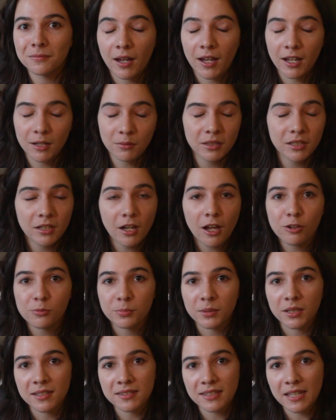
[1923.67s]
I would know
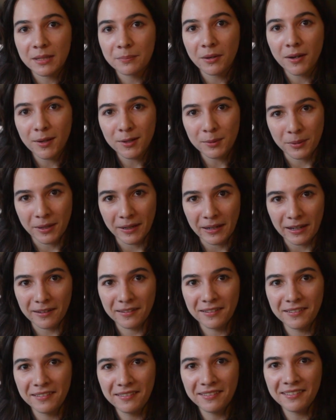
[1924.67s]
because I bought a
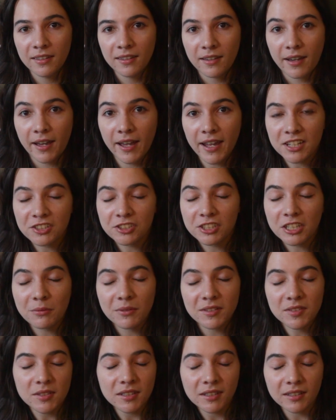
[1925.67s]
pair. I actually
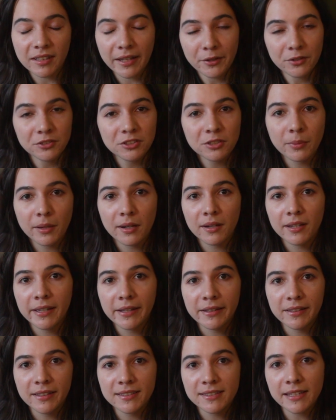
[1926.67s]
wasn't allowed to wear
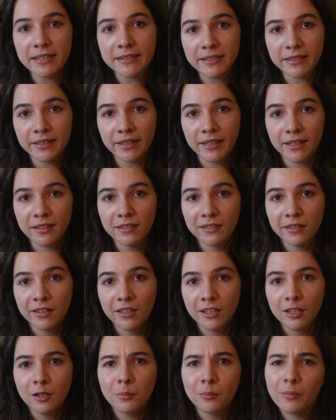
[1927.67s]
Heelys as a kid,
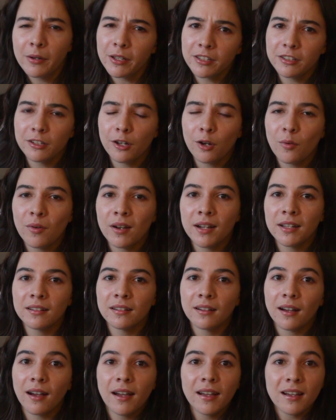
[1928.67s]
but you know what?
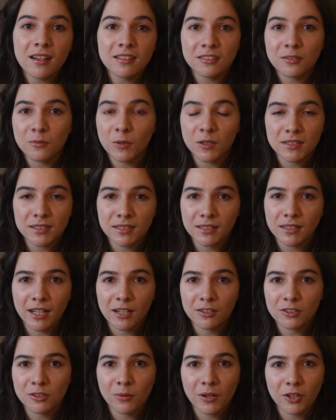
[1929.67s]
I also wasn't
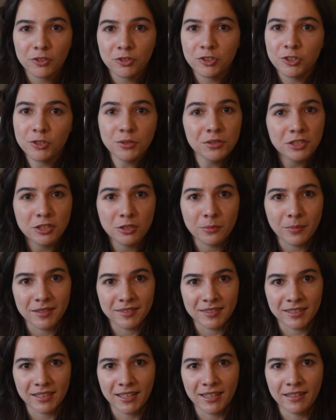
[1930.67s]
allowed to watch YouTube as
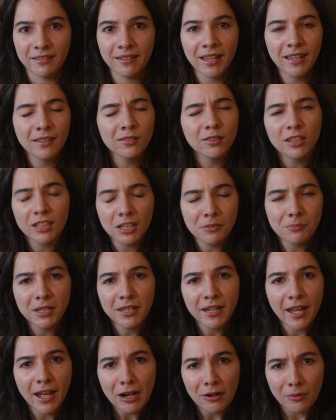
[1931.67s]
a kid. And look at me
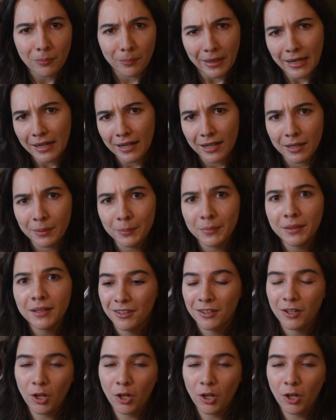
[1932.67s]
now, Mom.